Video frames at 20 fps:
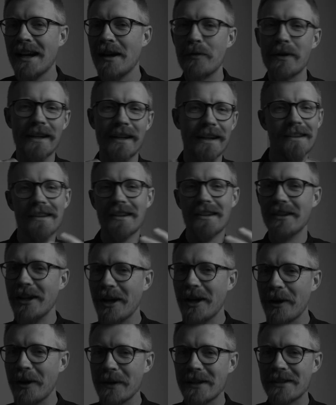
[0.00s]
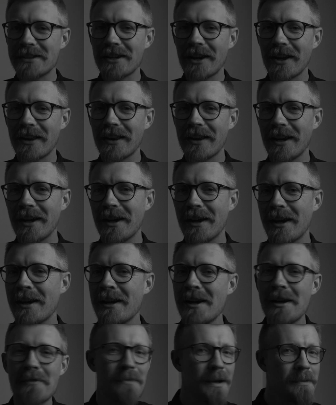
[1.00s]
We can get to know each other,
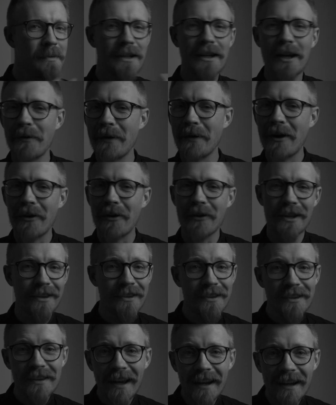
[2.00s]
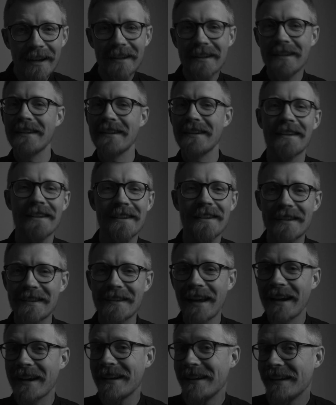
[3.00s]
maybe go out on a second
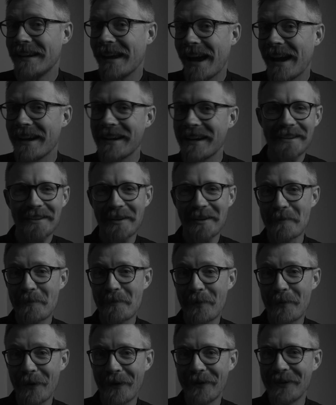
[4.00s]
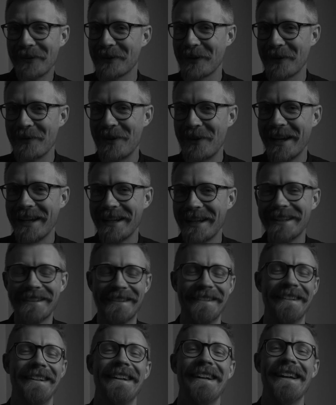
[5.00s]
date at some point or something.